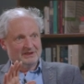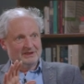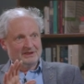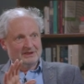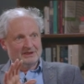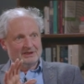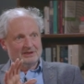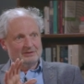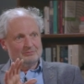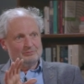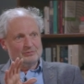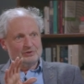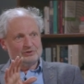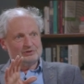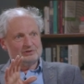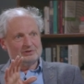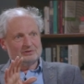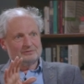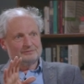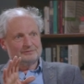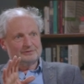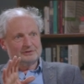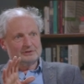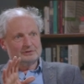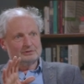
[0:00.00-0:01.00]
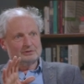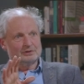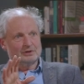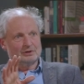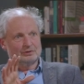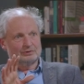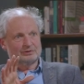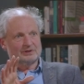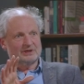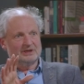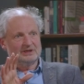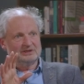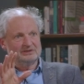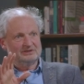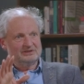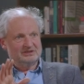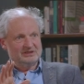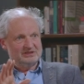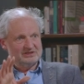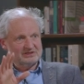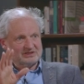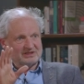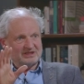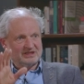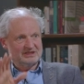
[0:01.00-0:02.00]
but you feel, okay, this
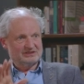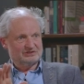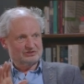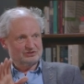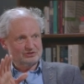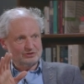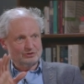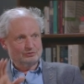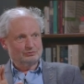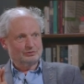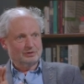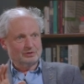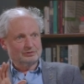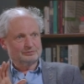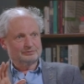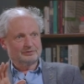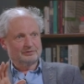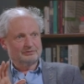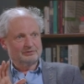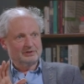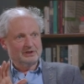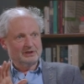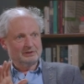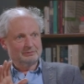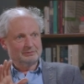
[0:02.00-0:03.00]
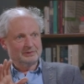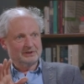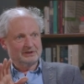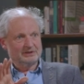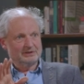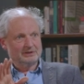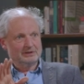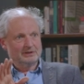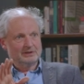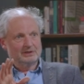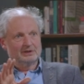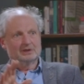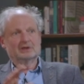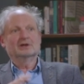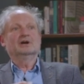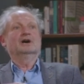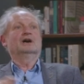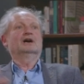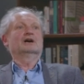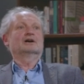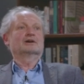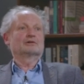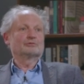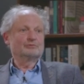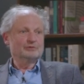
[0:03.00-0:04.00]
gets so overwhelming, I
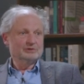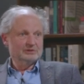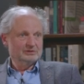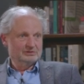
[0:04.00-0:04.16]
will